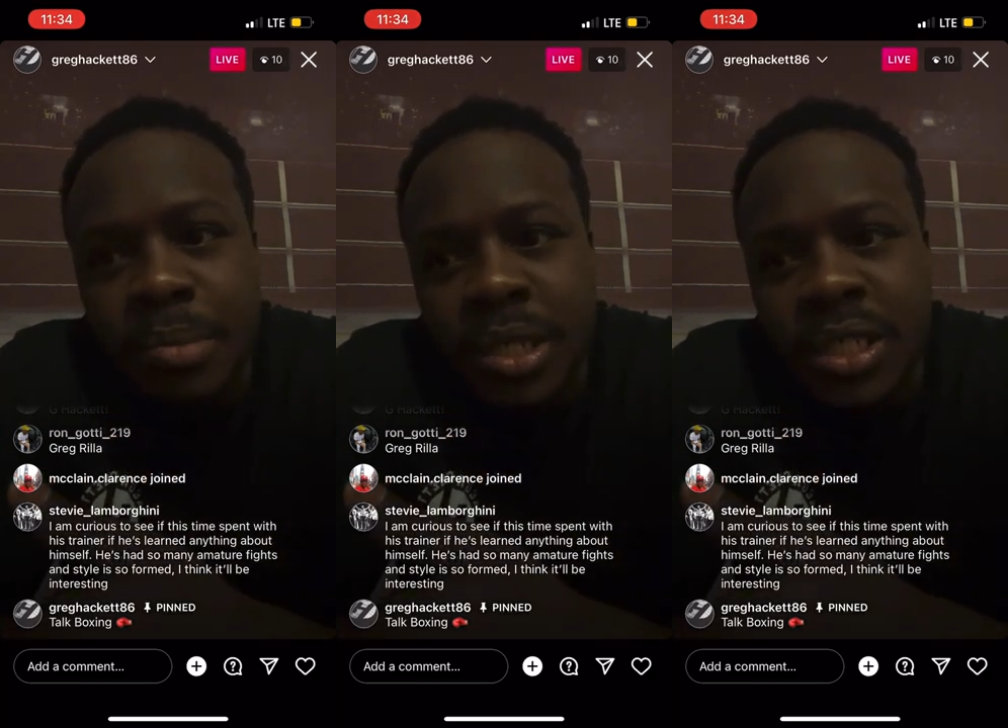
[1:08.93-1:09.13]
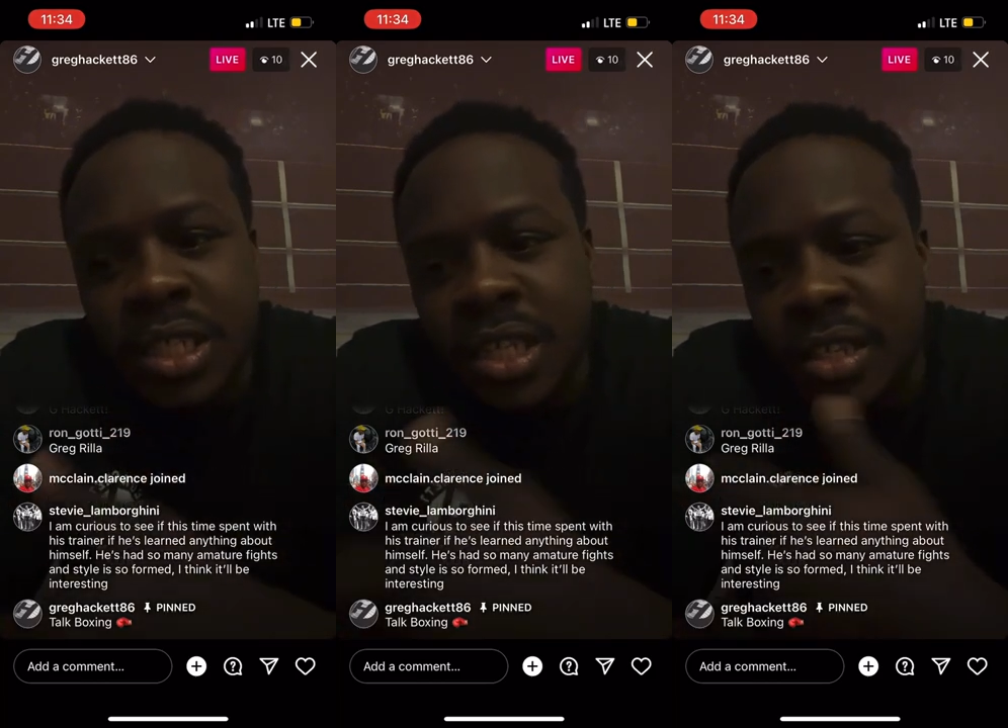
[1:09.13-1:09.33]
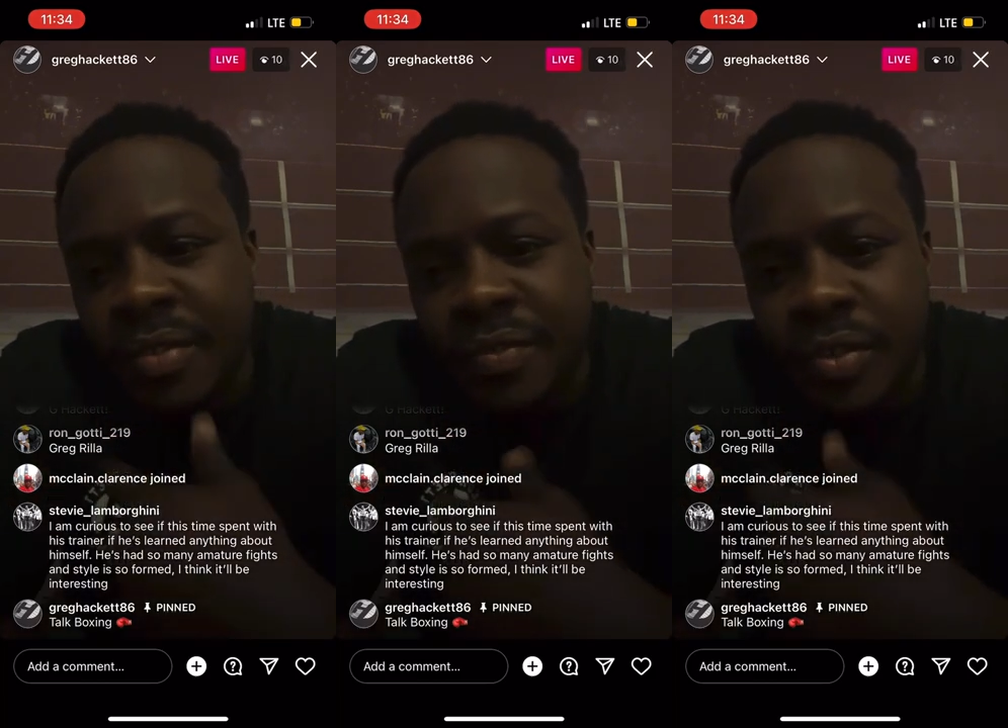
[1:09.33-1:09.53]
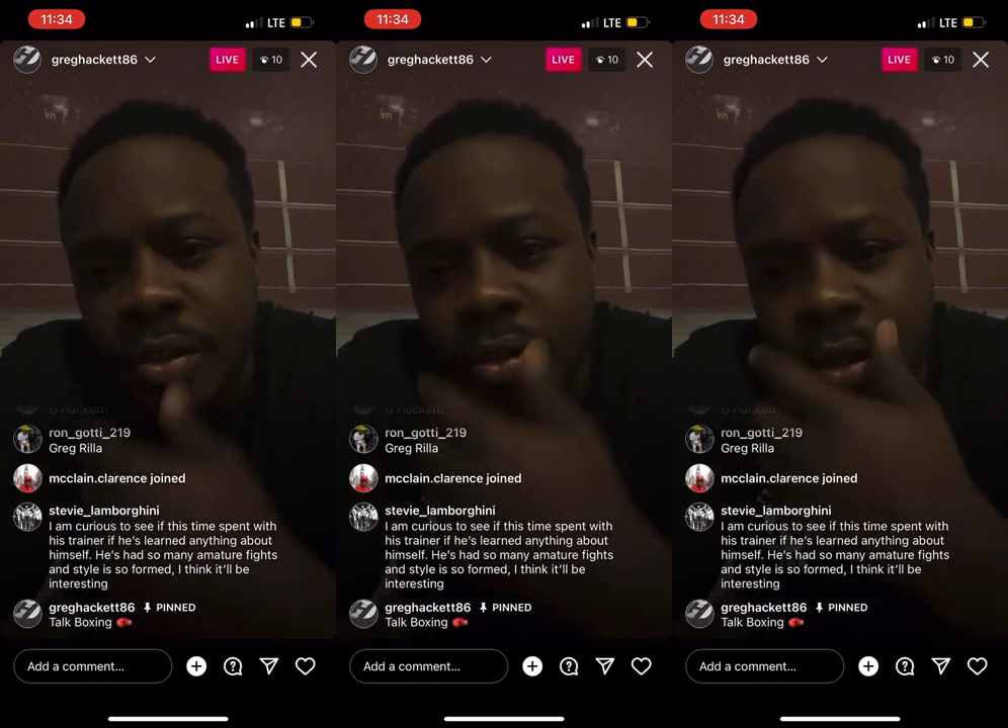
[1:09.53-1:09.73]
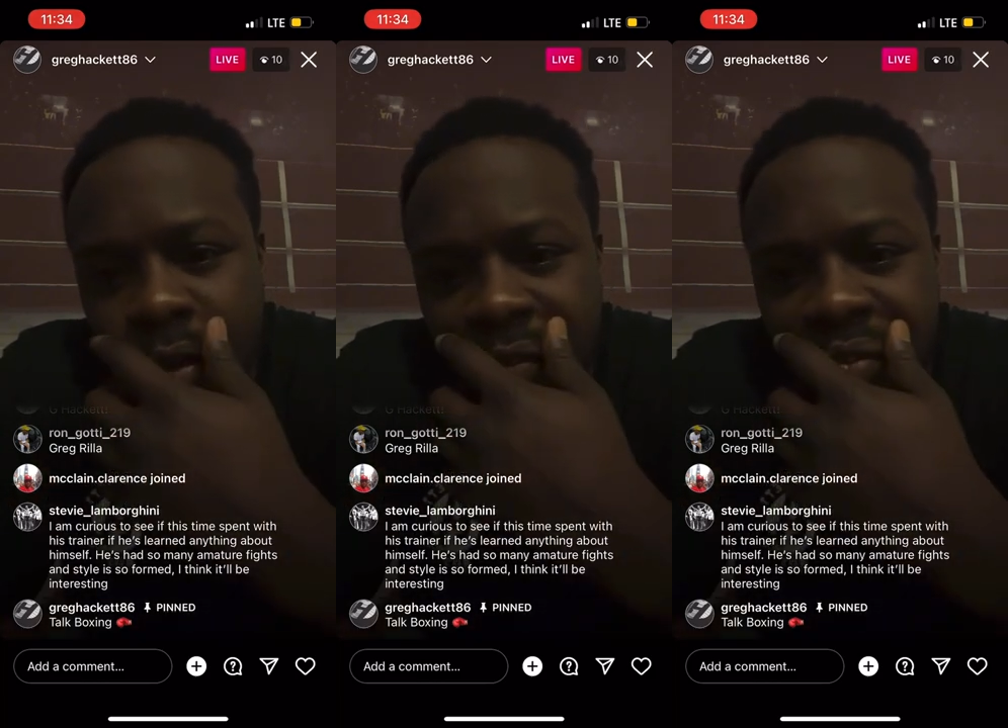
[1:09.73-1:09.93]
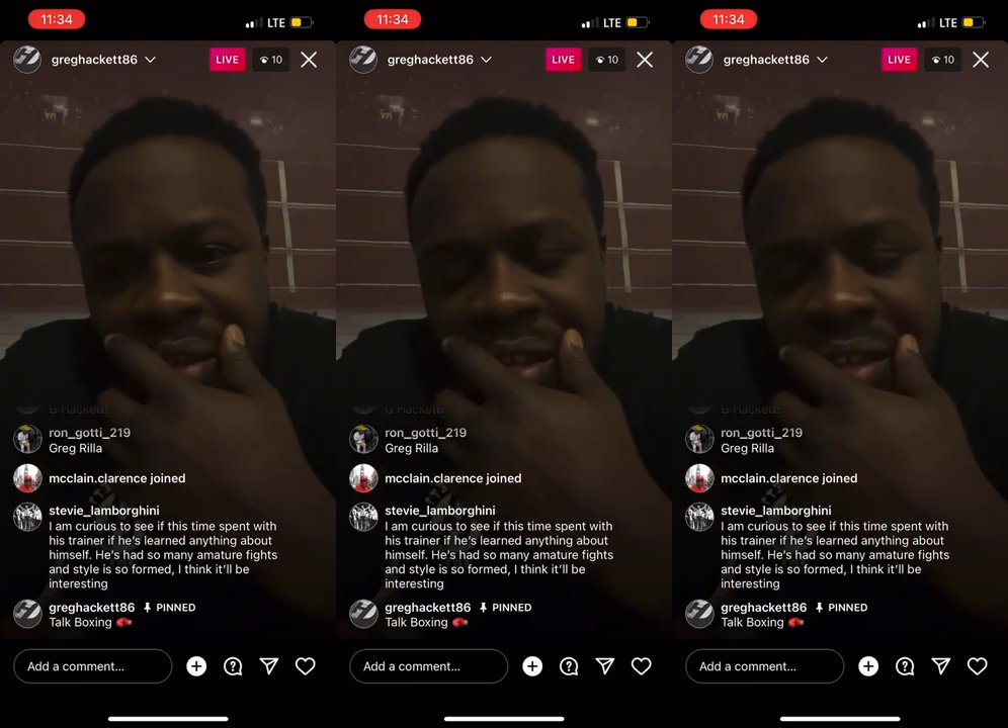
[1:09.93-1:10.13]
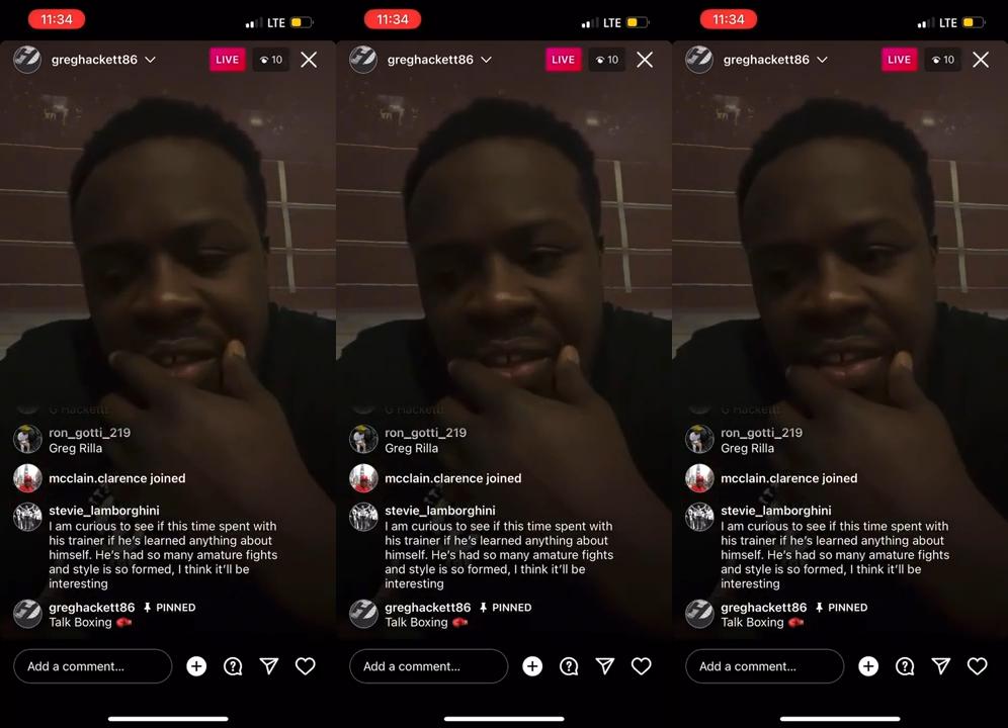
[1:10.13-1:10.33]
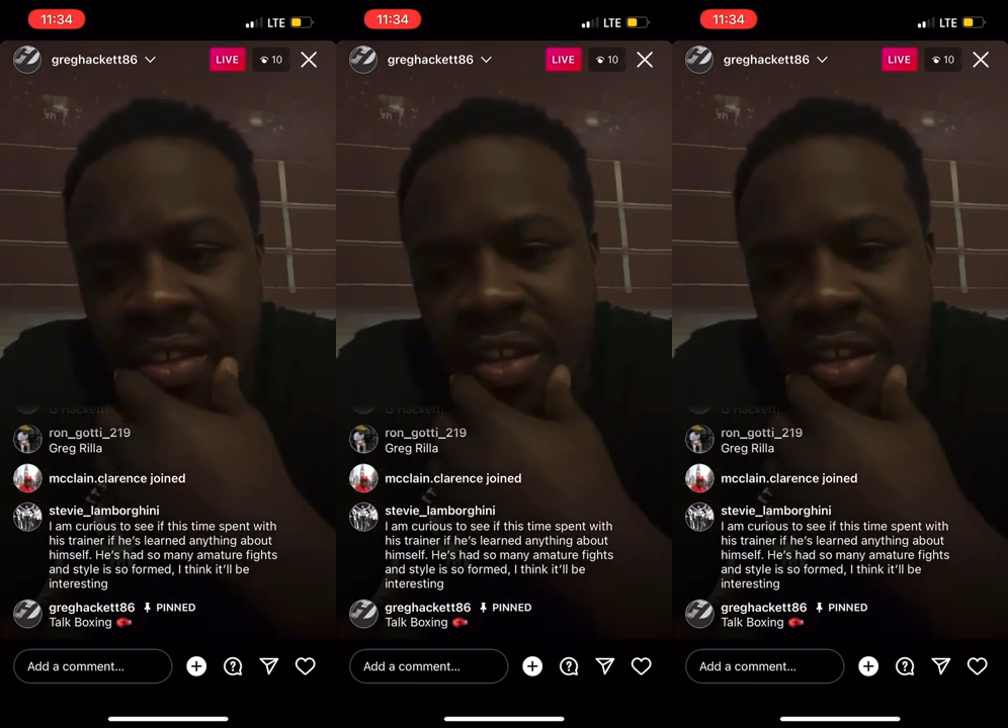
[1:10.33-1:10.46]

Michigan to Philadelphia